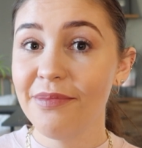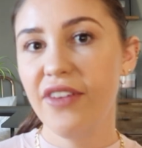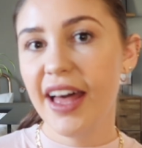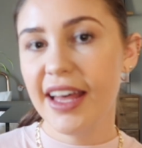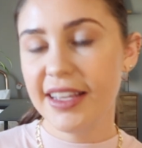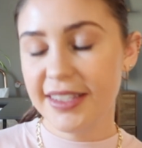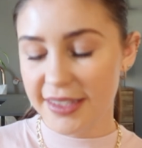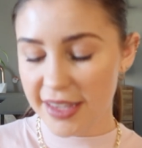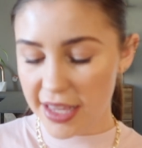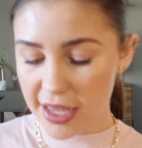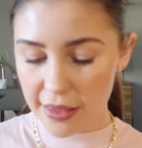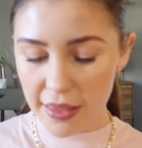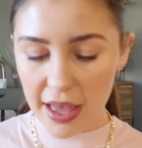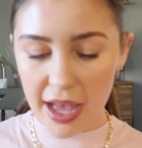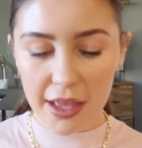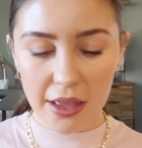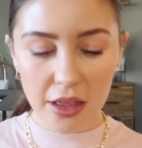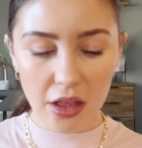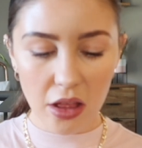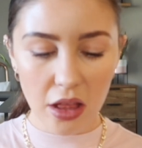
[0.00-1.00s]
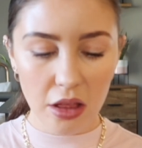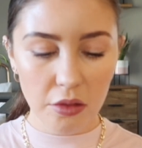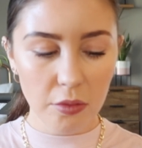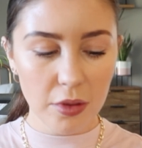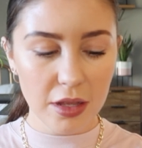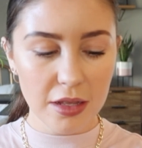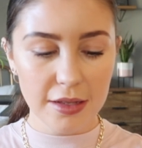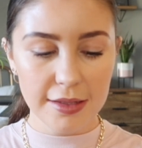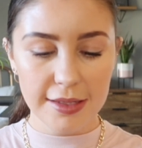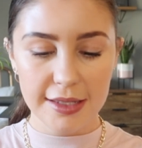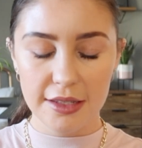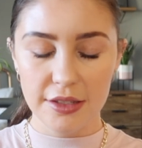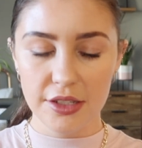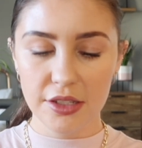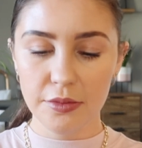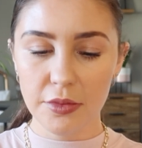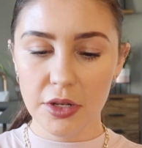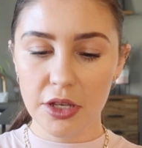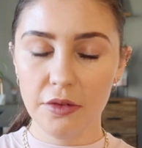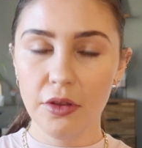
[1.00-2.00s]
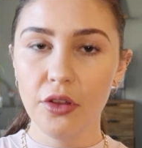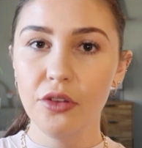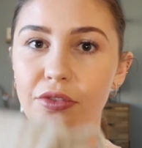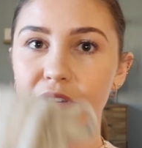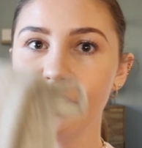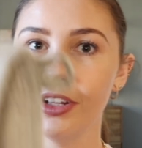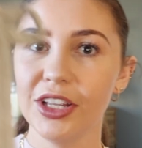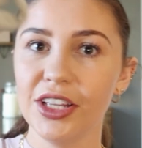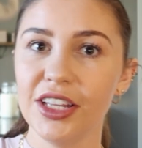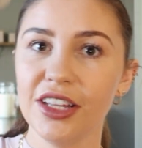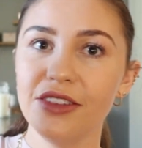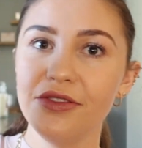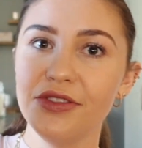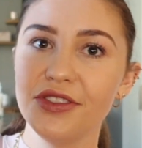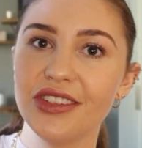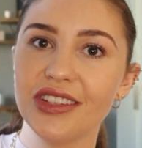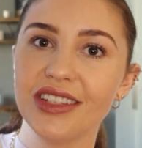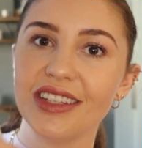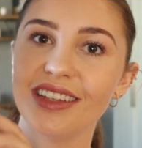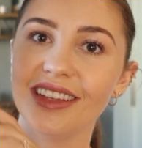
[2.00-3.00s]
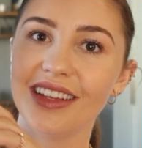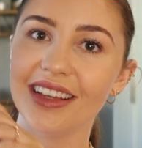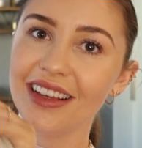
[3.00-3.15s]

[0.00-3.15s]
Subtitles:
First thing that I got was some new oven gloves.